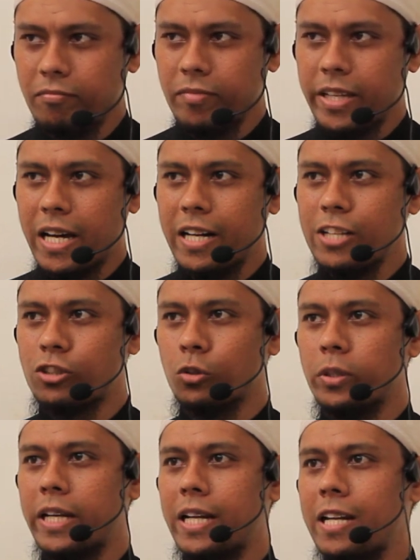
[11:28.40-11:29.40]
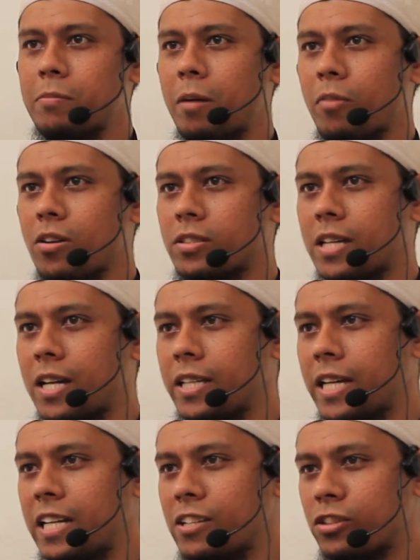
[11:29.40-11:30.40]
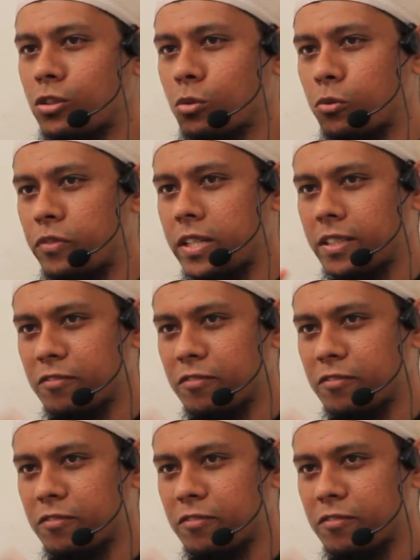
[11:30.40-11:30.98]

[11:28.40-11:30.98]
they understood that Al-Imam Al-Ghazali is a Sufi.